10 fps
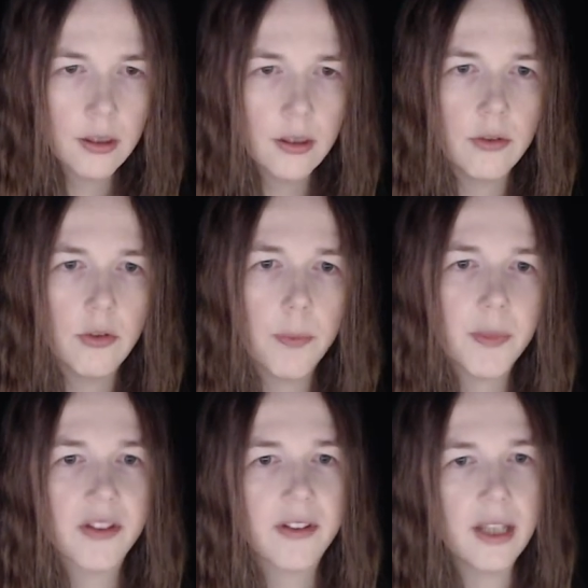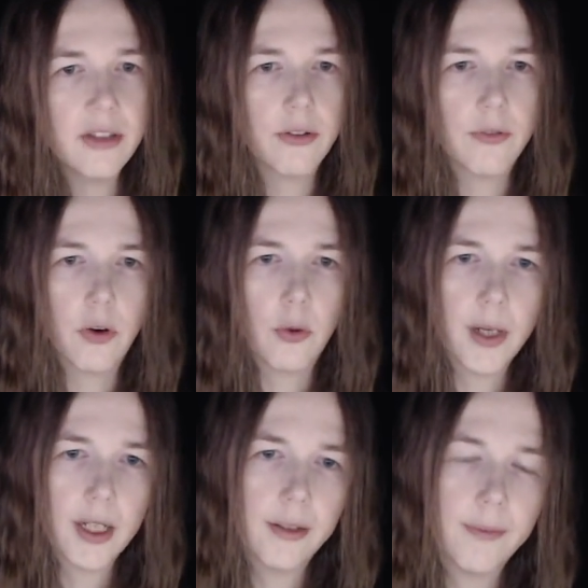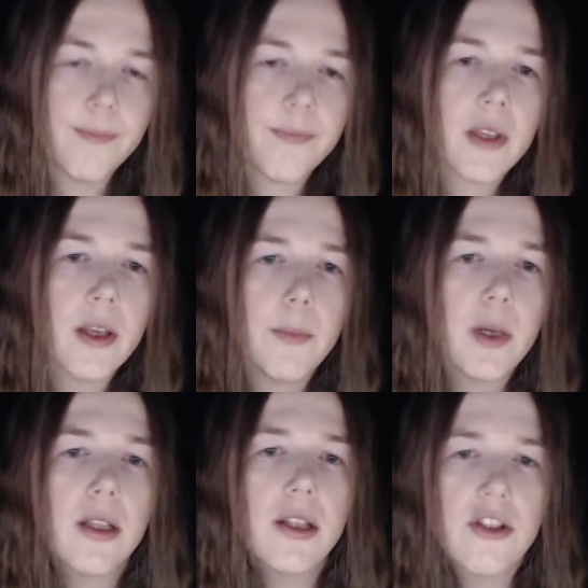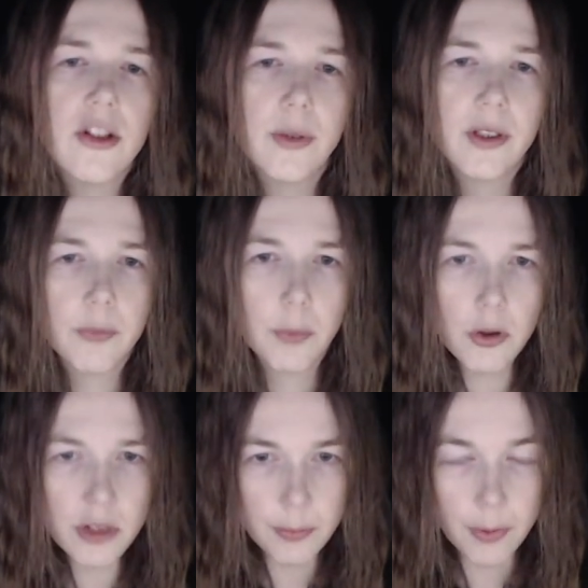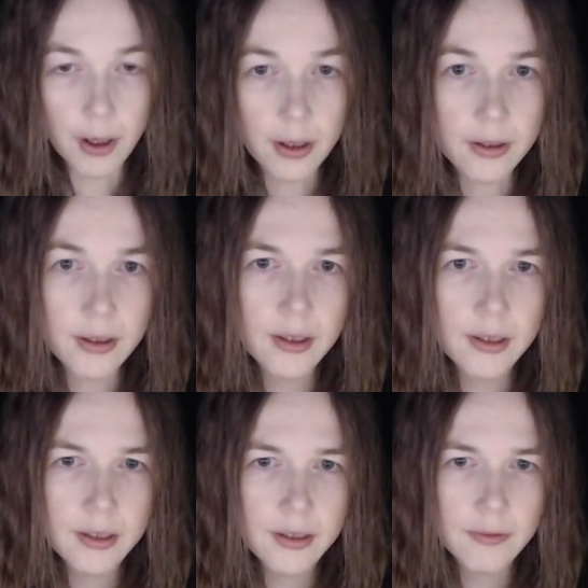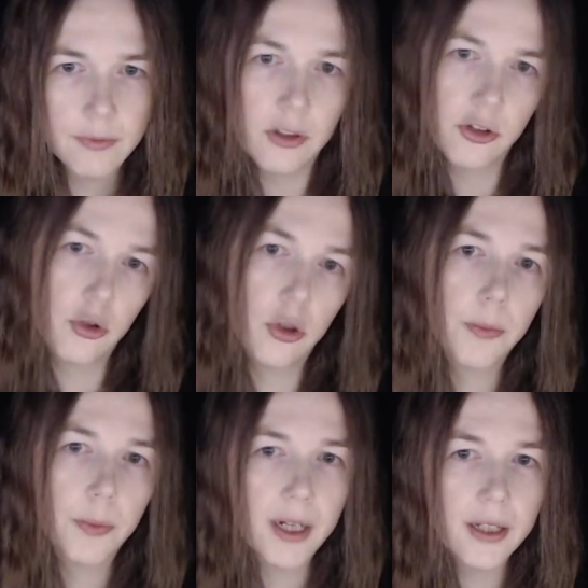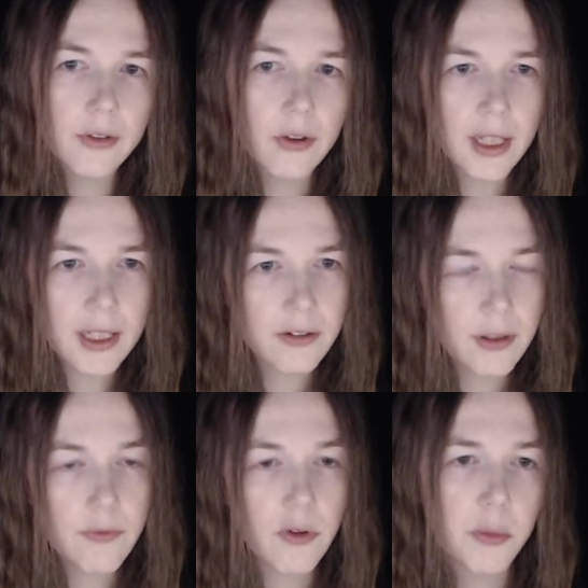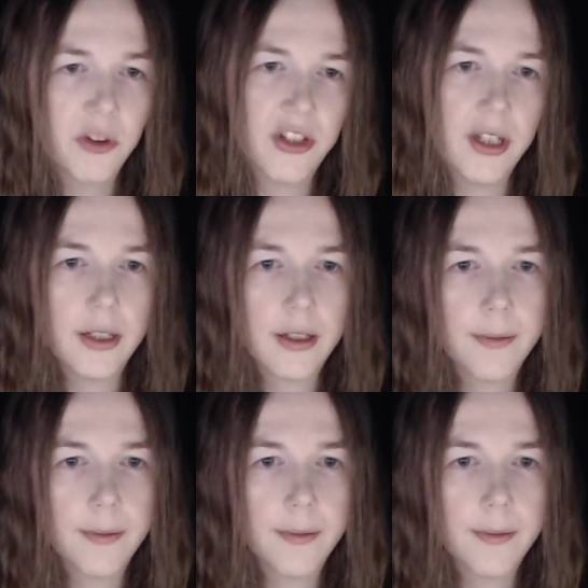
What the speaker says: Rob doesn't answer for a while, merely chewing his protein bar, with short breaks to take a sip from his shake.